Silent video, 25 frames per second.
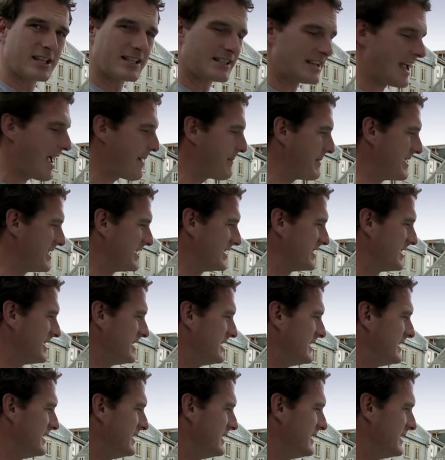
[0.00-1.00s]
the damage.
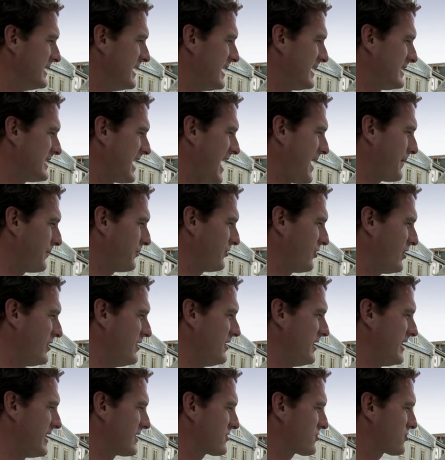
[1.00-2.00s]
It's
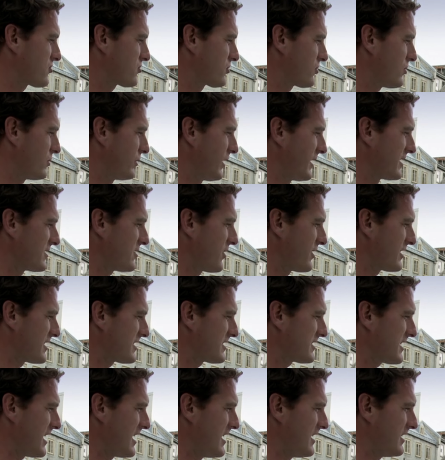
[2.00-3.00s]
absolutely extraordinary. There's not a
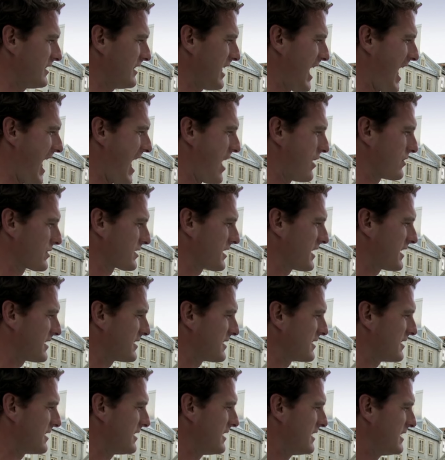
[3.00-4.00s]
single house that isn't